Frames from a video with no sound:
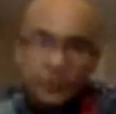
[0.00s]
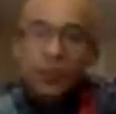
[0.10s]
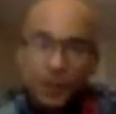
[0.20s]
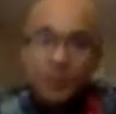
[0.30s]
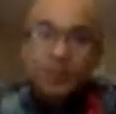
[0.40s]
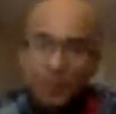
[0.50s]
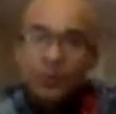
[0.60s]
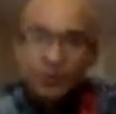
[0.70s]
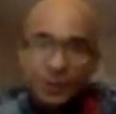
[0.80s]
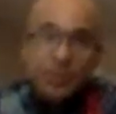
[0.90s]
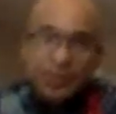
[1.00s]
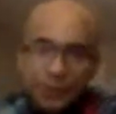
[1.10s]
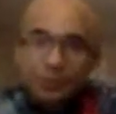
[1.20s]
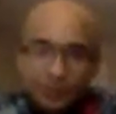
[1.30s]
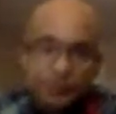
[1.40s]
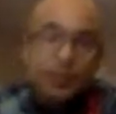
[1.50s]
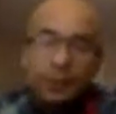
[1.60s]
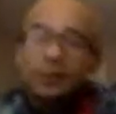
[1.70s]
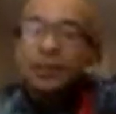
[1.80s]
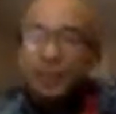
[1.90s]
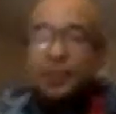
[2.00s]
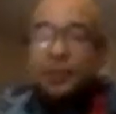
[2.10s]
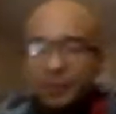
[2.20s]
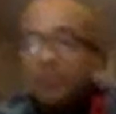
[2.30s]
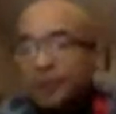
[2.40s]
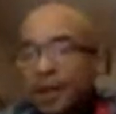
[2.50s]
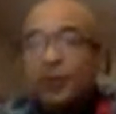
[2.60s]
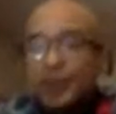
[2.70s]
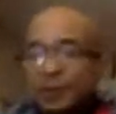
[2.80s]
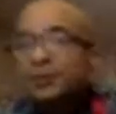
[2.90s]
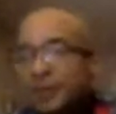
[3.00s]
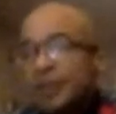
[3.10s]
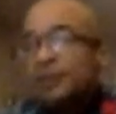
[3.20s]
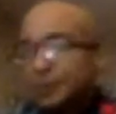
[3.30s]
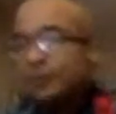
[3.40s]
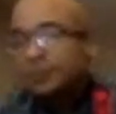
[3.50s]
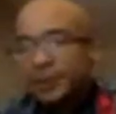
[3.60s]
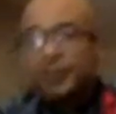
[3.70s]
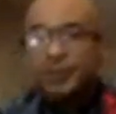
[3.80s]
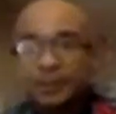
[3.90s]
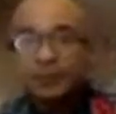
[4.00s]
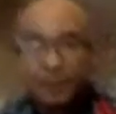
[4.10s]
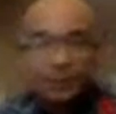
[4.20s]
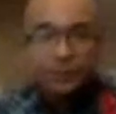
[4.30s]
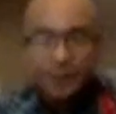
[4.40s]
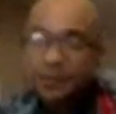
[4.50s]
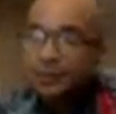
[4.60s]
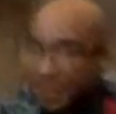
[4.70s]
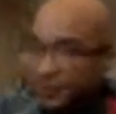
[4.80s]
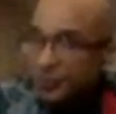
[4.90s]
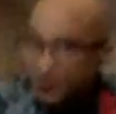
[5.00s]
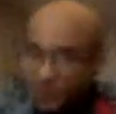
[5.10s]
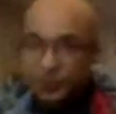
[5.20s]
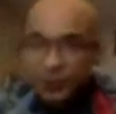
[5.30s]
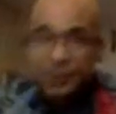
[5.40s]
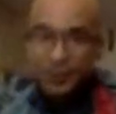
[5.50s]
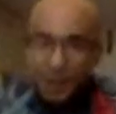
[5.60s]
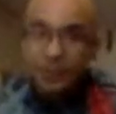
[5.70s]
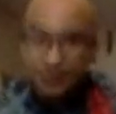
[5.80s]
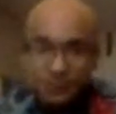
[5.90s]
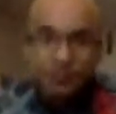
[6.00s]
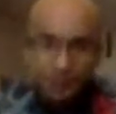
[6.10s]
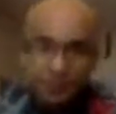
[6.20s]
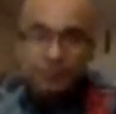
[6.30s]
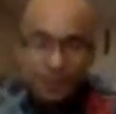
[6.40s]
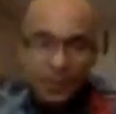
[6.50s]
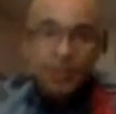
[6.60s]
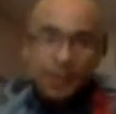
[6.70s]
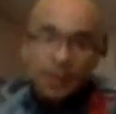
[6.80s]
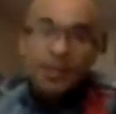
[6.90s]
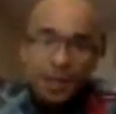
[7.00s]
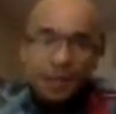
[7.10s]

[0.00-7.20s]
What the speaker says: What is polarization? Well, remember how I use that term levo and dextrolevotergy? That's